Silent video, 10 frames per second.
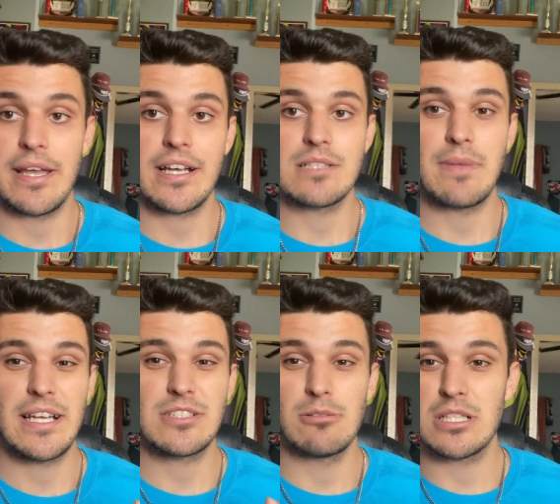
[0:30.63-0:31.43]
make us
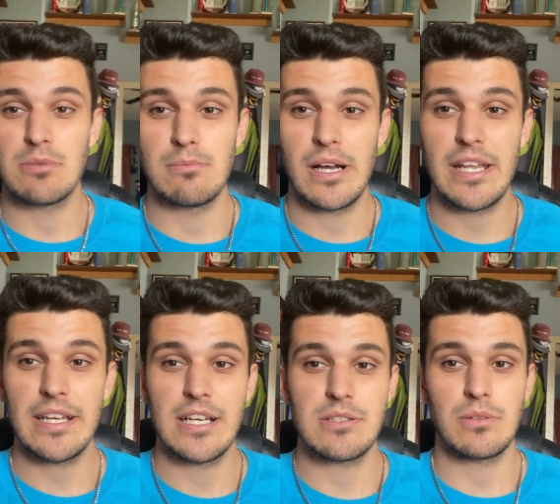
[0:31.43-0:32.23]
make so much more money
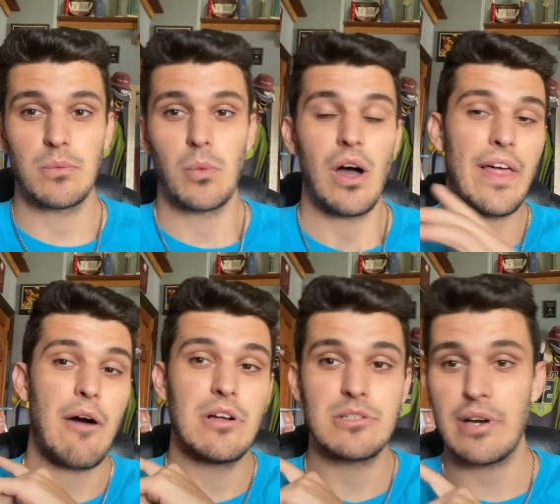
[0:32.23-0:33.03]
because while
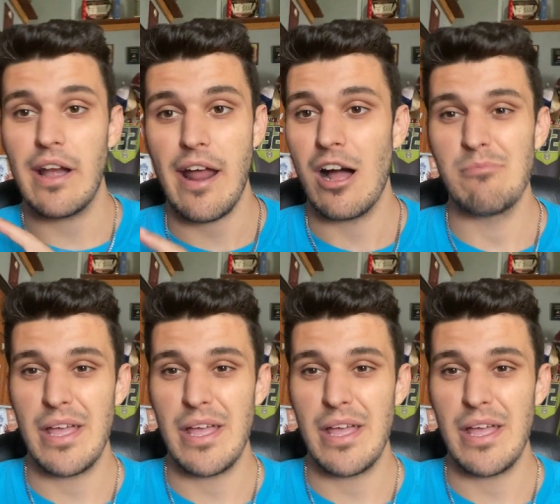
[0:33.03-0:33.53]
that one's renting out,